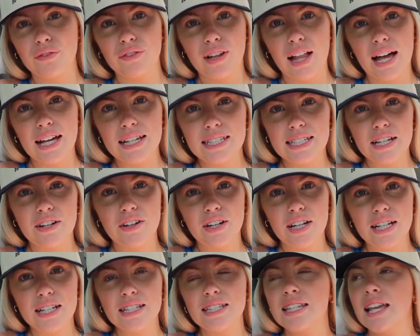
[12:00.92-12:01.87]
of Glass
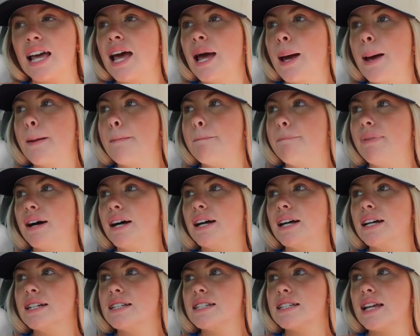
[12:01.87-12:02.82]
series,
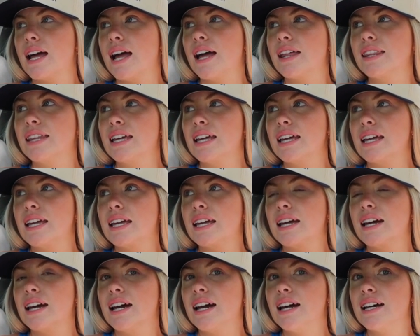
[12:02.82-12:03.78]
but the